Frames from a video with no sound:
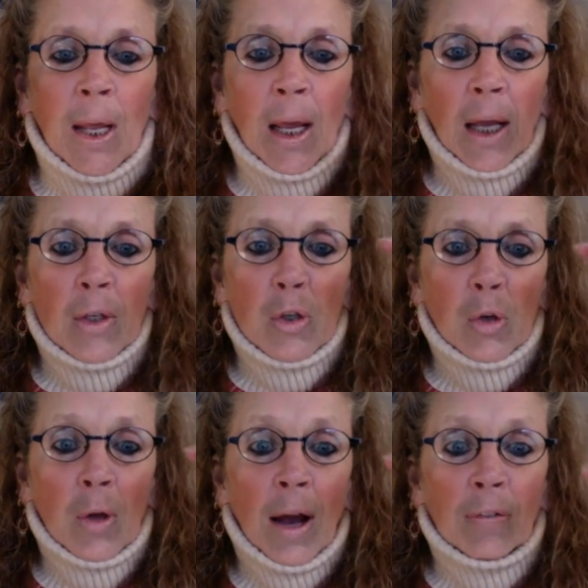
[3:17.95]
And so
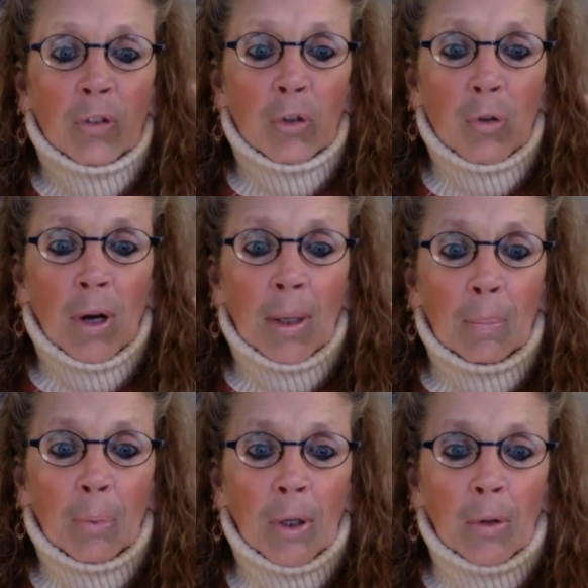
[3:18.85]
you have to try and
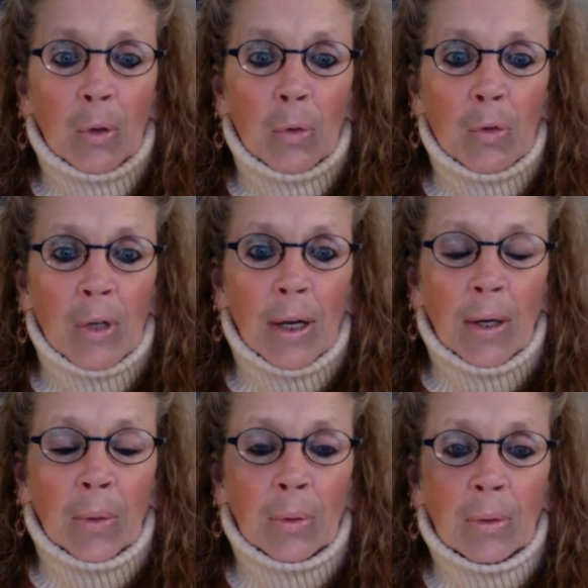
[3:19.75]
bring those
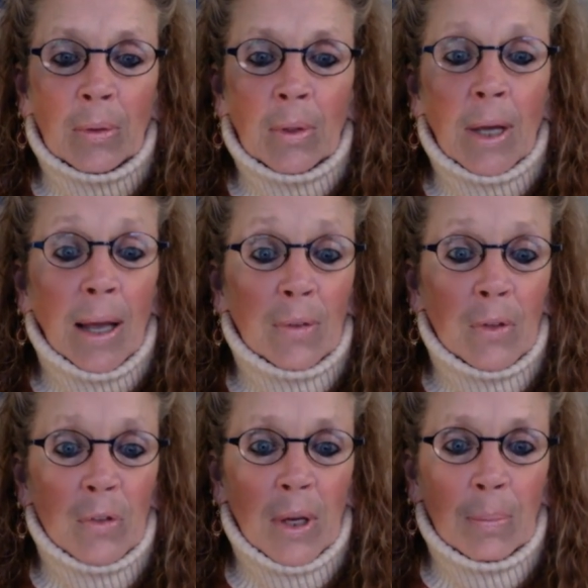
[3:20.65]
down at the
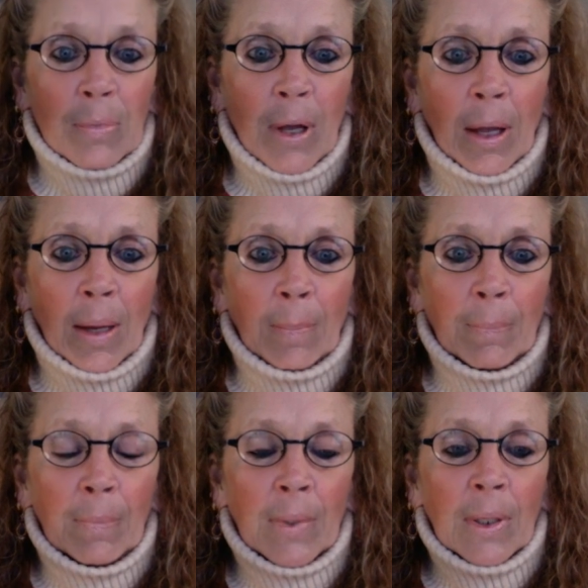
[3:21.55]
same time,
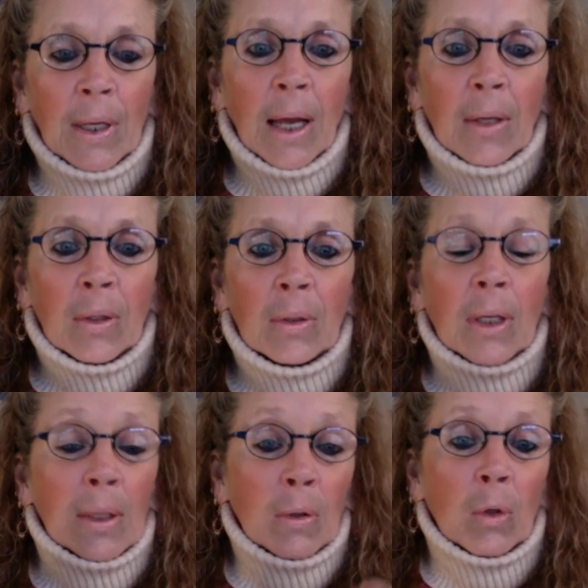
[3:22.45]
and
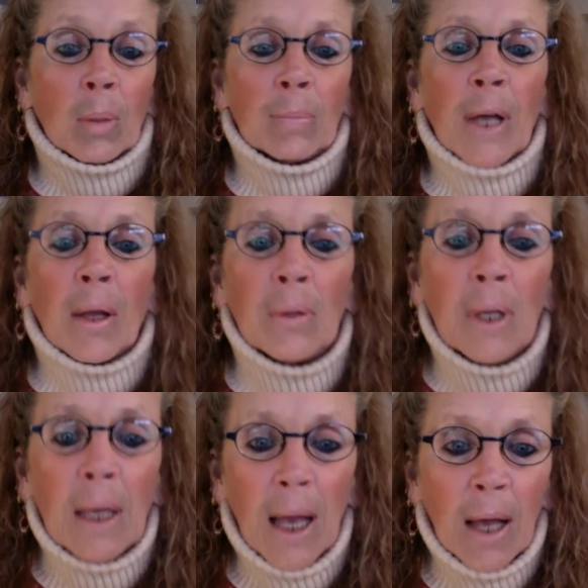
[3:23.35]
they'll come down
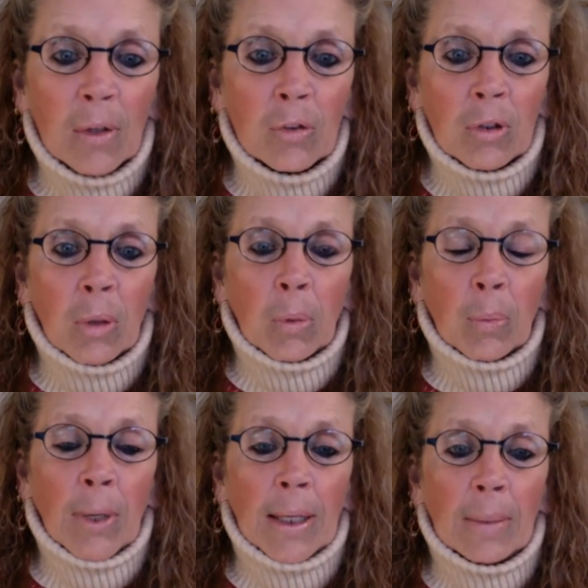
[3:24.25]
at a slower
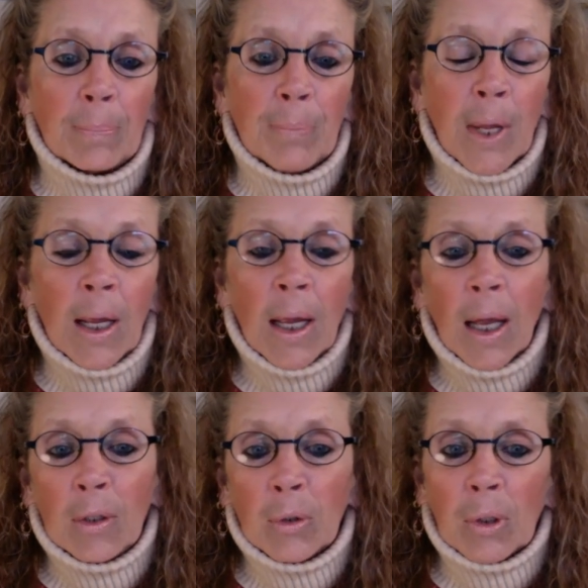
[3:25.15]
rate.
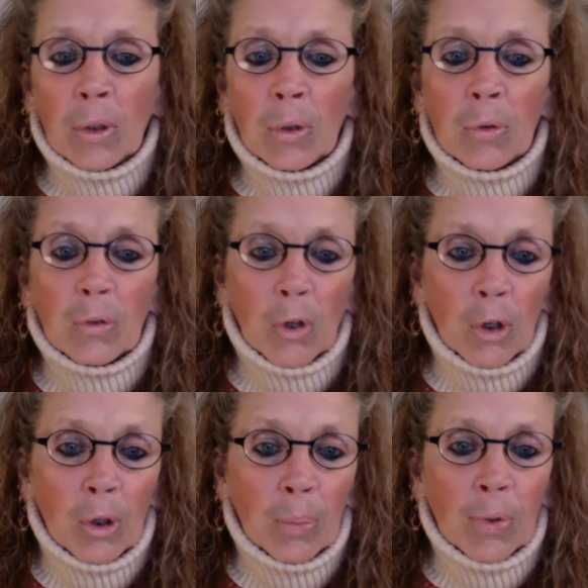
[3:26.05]
And you can use
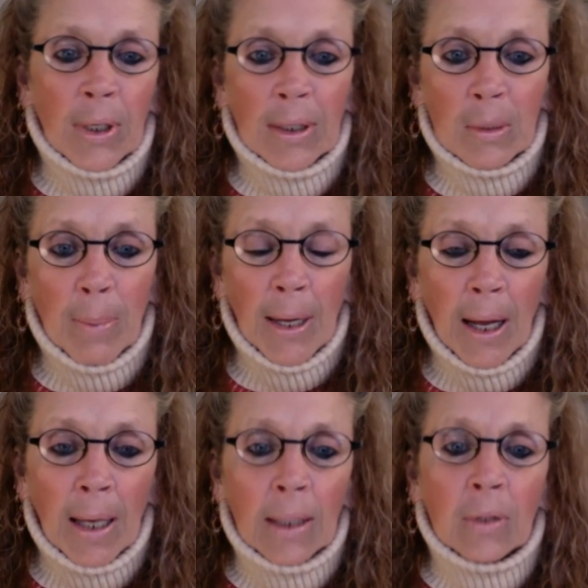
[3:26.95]
herbs and
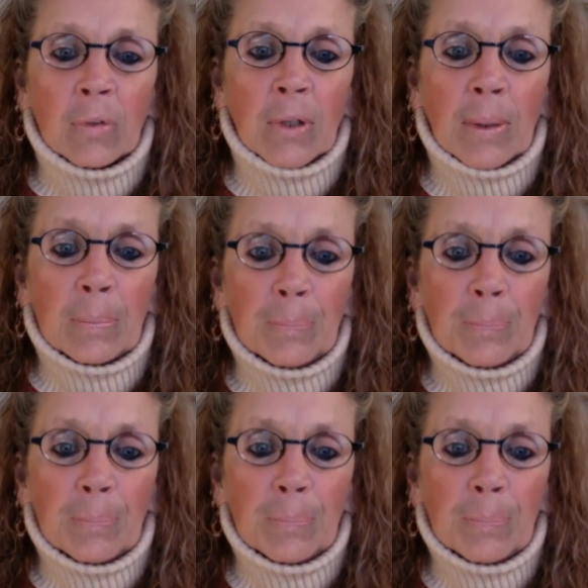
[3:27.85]
antibiotics and